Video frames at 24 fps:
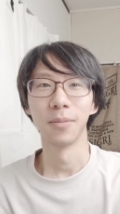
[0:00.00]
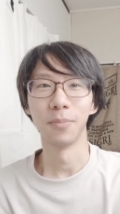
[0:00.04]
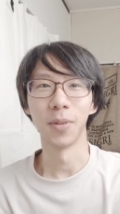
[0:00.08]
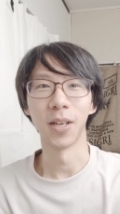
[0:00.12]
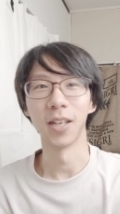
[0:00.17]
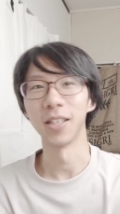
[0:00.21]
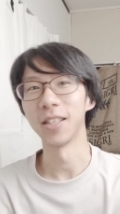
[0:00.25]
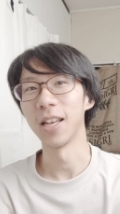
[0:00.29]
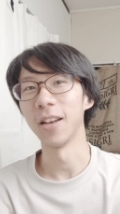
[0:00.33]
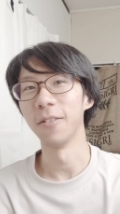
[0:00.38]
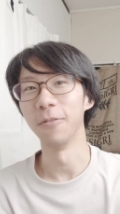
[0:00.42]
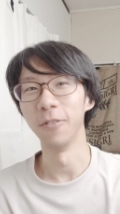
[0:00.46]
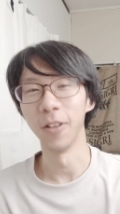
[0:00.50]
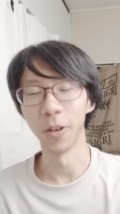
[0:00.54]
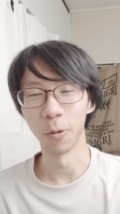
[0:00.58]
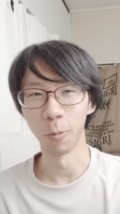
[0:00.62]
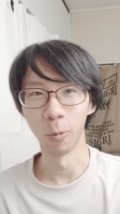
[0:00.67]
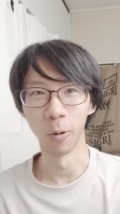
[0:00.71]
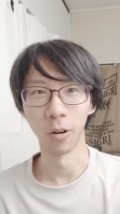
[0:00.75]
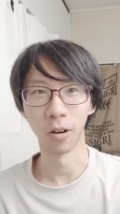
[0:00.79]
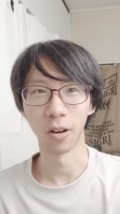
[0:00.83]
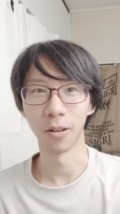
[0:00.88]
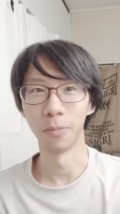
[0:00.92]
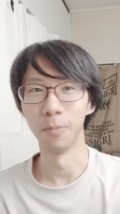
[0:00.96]
because I have like
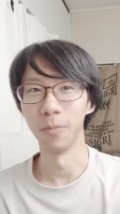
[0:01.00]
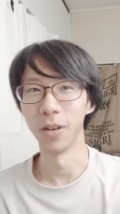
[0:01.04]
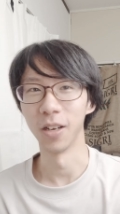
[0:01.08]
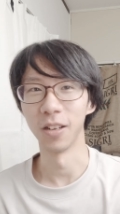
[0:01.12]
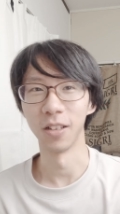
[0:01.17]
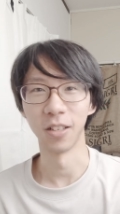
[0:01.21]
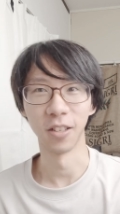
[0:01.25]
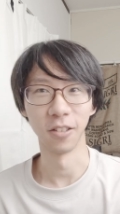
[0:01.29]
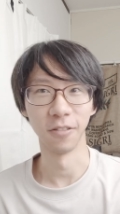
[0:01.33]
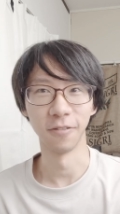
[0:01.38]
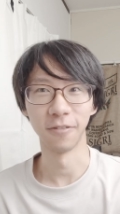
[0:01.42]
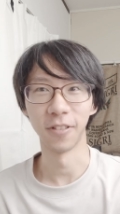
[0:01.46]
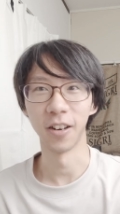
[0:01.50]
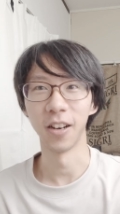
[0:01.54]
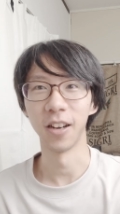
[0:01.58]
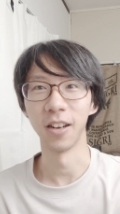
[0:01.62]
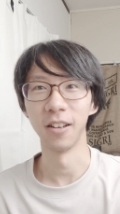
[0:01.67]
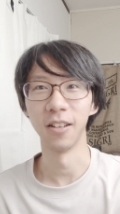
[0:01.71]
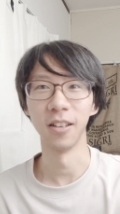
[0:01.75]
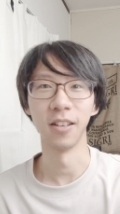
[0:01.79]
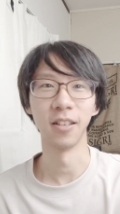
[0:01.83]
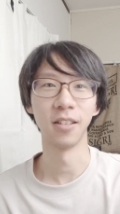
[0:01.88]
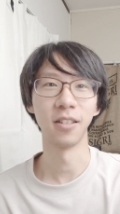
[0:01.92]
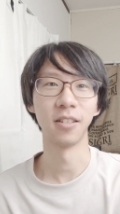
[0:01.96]
work Monday to
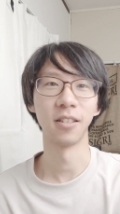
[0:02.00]
Friday.